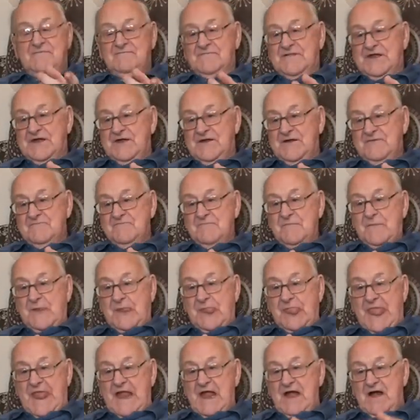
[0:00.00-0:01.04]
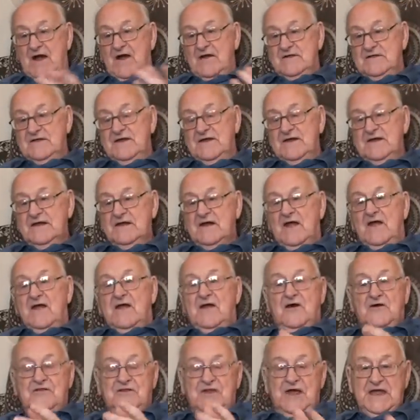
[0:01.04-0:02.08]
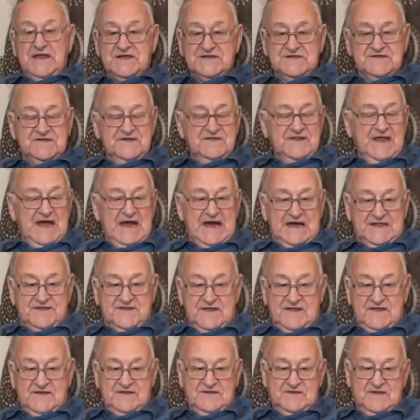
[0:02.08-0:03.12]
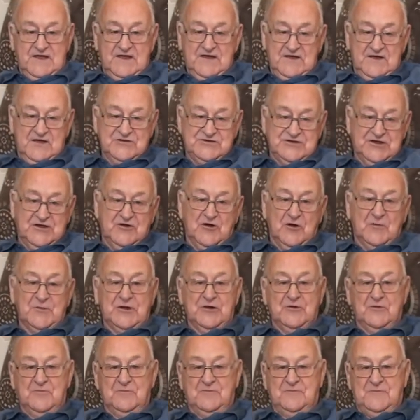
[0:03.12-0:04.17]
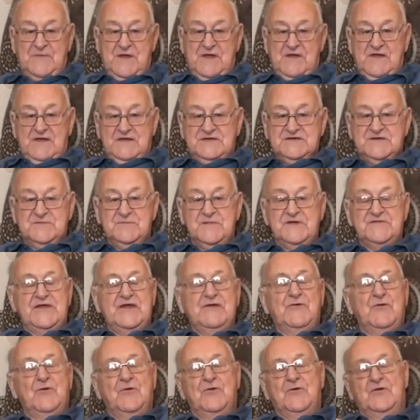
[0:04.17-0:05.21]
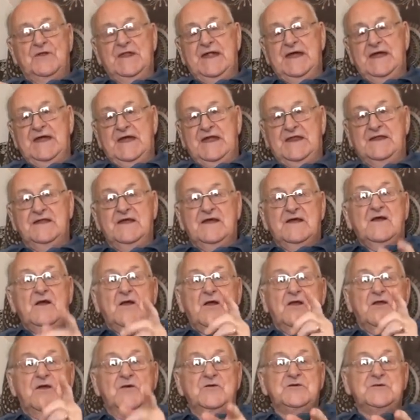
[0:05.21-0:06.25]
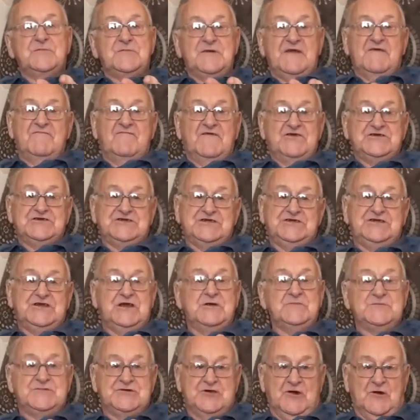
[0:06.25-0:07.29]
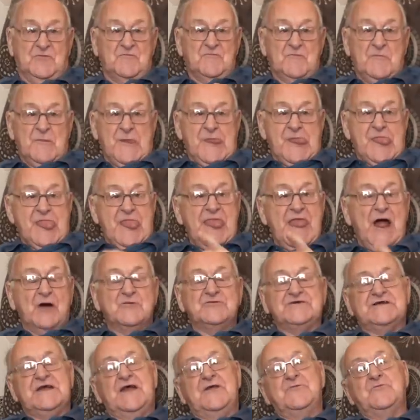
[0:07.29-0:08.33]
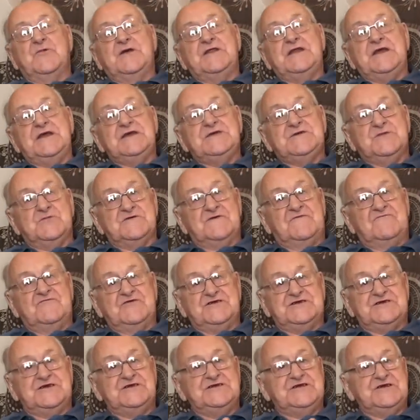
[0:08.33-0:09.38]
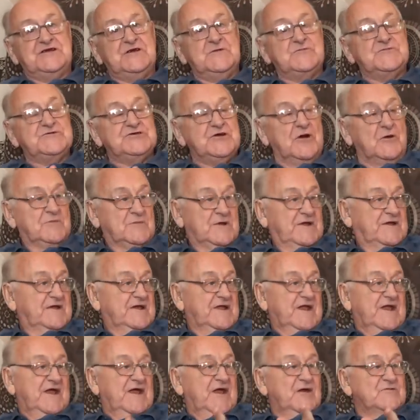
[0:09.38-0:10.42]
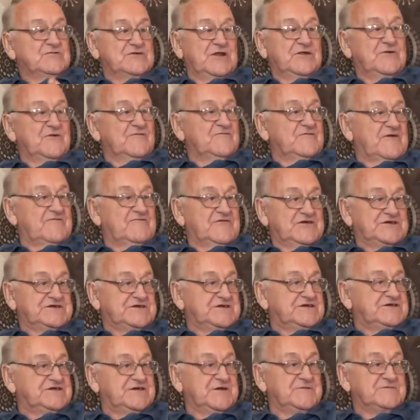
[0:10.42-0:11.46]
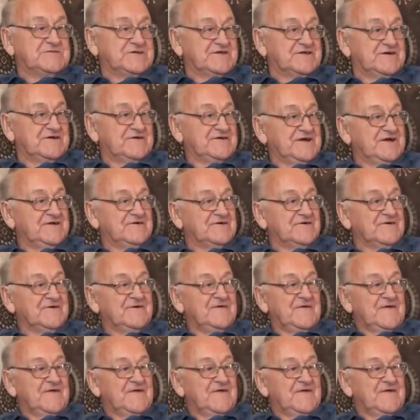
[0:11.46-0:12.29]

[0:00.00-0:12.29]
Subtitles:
And, yeah, and next to that, as you're coming up Smithy Row Lane, there used to be a fish and chip shop. That was Edmund Eastwood's fish and chip shop. It was lovely fish and chips there, you know.